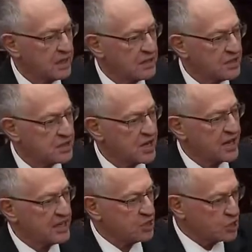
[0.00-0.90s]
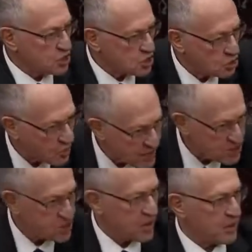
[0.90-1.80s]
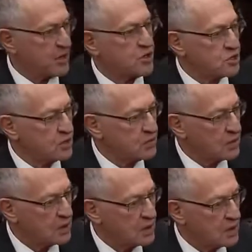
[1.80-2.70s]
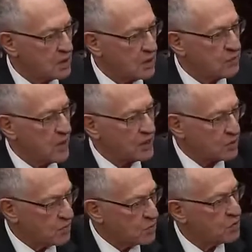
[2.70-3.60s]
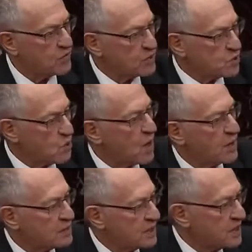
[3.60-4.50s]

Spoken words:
in deciding the discretionary issue of whether removal is warranted.